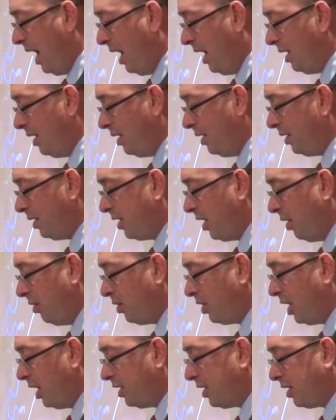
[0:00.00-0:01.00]
and
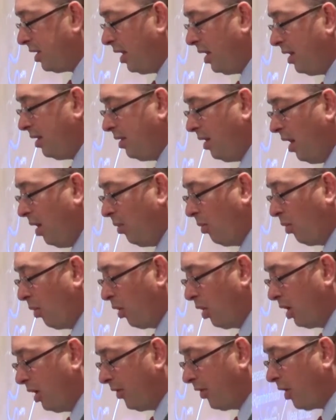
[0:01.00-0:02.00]
so just a, a,
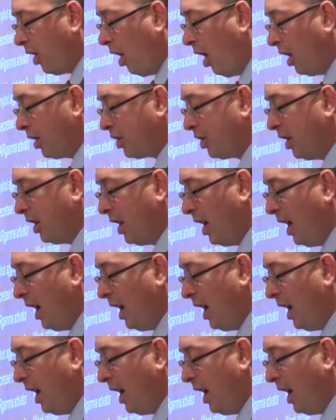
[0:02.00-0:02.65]
word of caution,